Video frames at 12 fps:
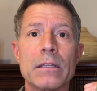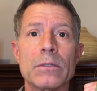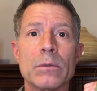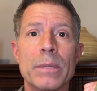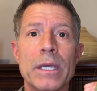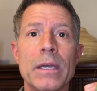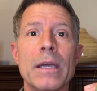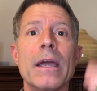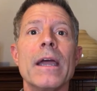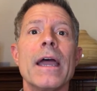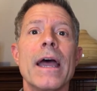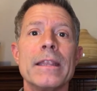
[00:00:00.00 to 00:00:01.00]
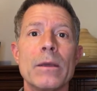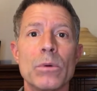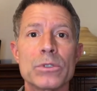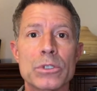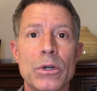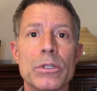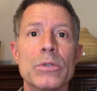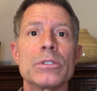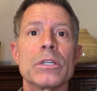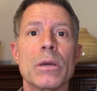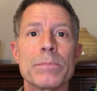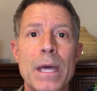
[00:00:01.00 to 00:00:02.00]
a little bit, and then we'll start
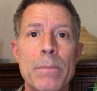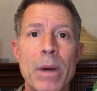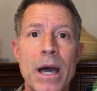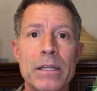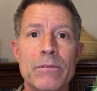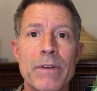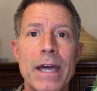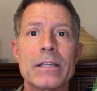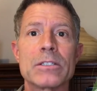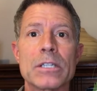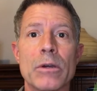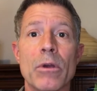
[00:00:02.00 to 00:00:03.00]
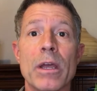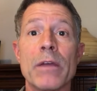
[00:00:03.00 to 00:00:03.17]
using up that body fat, etc.